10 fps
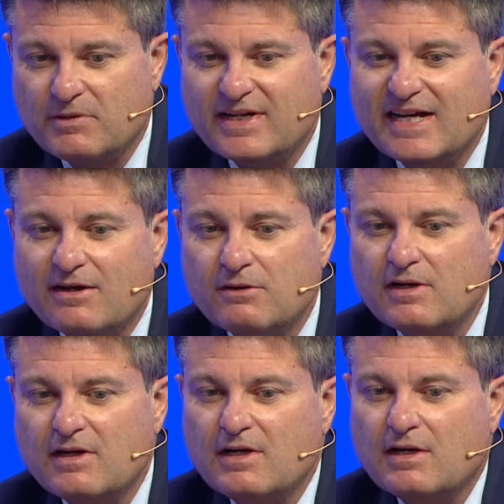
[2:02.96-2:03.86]
but now
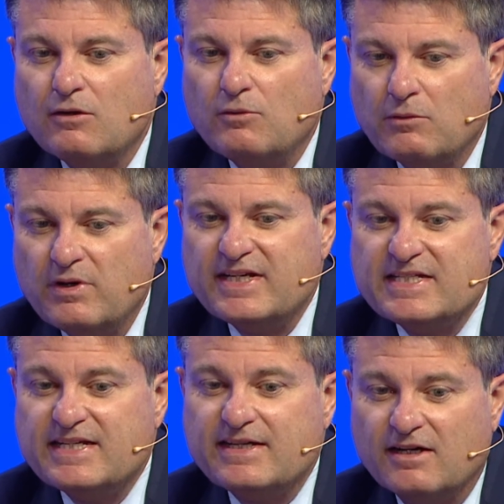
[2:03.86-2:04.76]
we're really
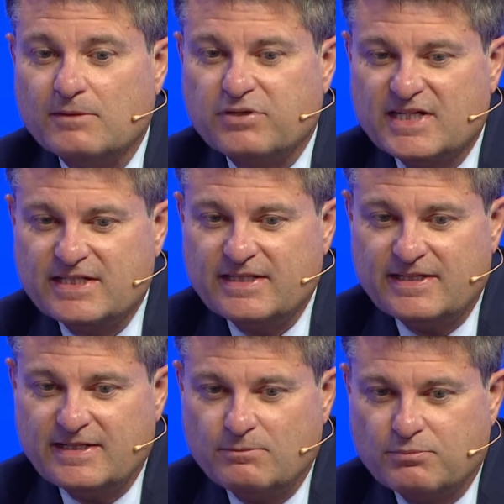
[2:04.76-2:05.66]
seeing
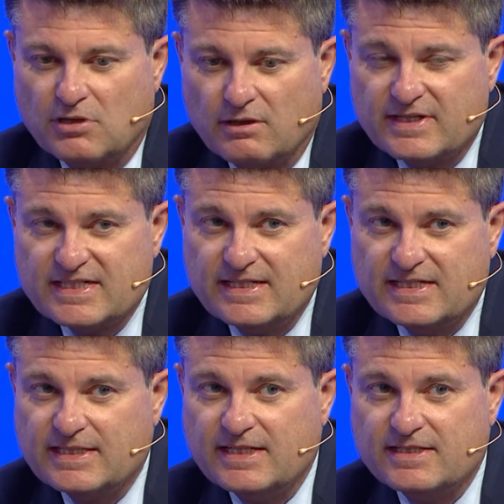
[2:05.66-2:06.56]
unprecedented progress in the
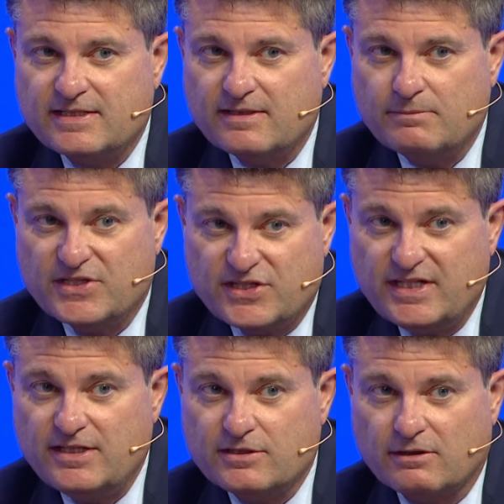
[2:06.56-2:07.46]
sense that
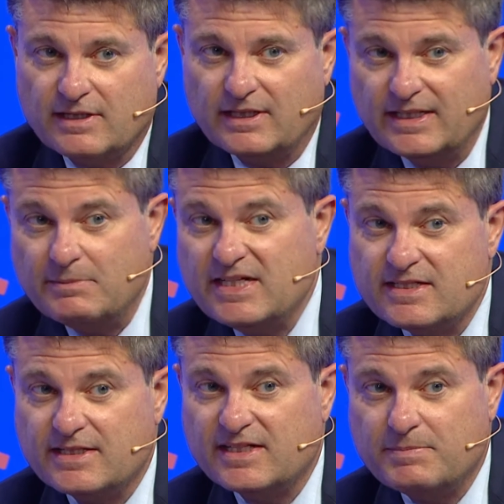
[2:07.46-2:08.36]
machines are, in a limited
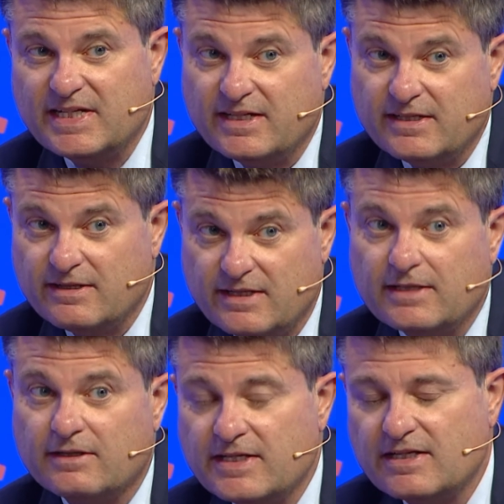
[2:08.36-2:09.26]
sense, beginning to think.
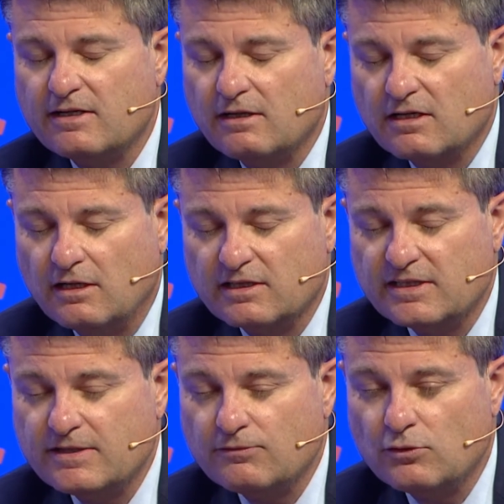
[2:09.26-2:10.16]
They're taking on
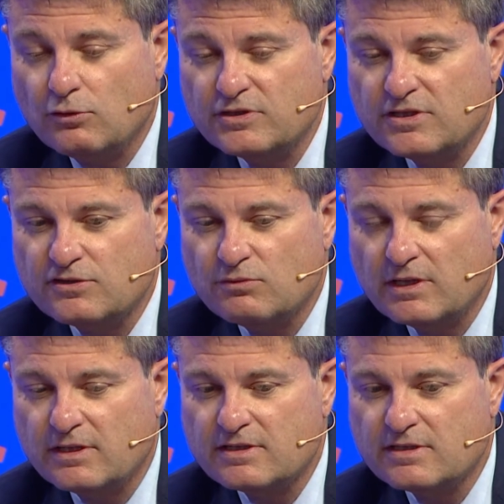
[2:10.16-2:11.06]
cognitive roles as
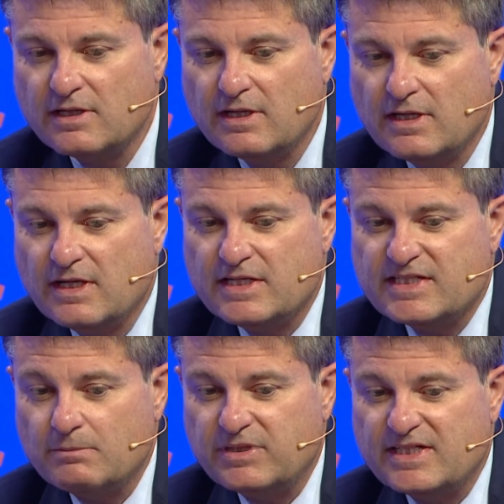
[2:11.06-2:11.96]
well as
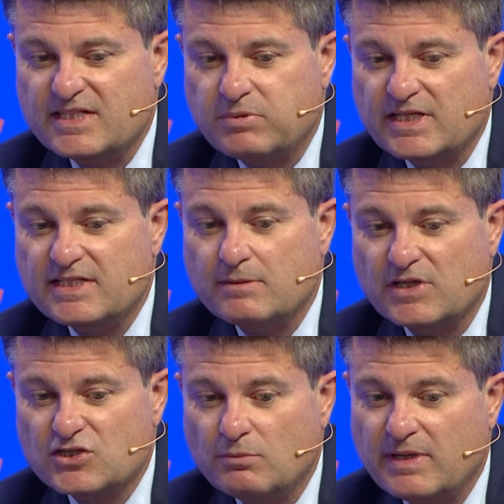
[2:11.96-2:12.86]
simply displacing
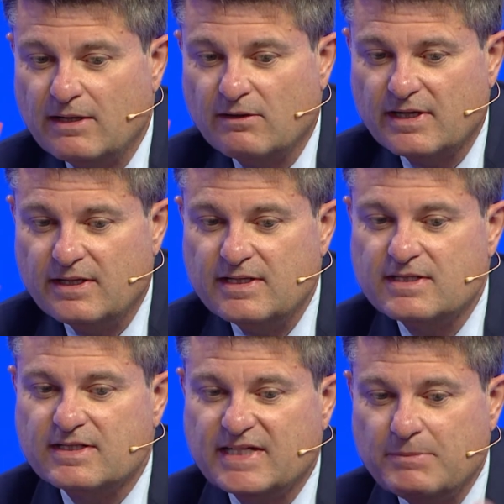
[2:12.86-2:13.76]
muscle power. And
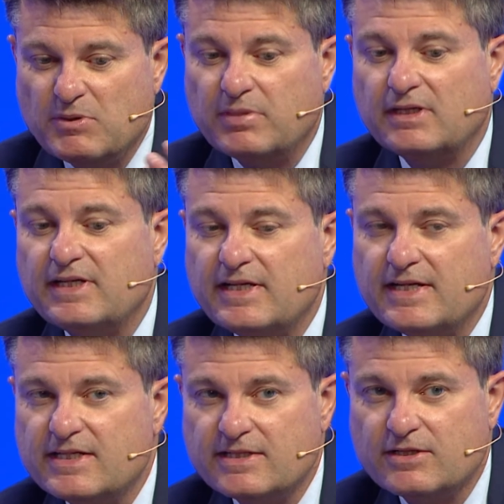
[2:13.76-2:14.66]
this
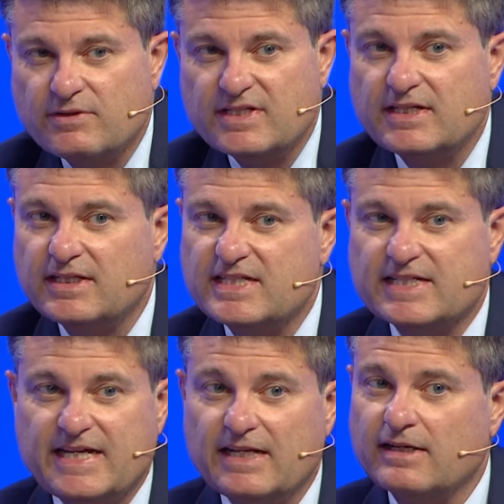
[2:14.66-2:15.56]
capability is increasingly
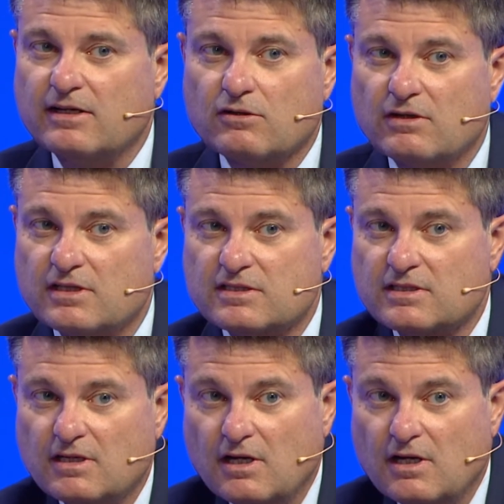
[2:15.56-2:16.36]
scaling across